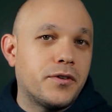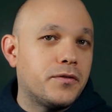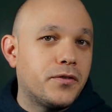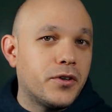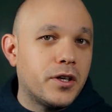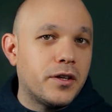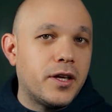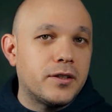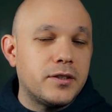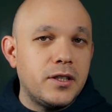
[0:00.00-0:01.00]
of
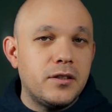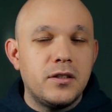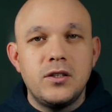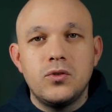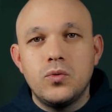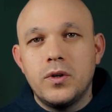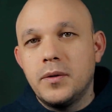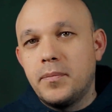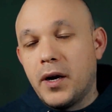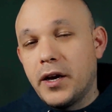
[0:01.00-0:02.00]
converting that lead
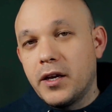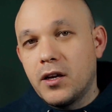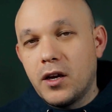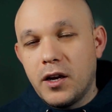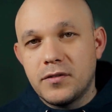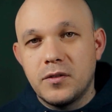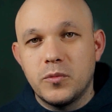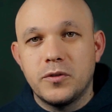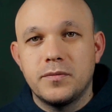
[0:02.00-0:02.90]
into a buying customer.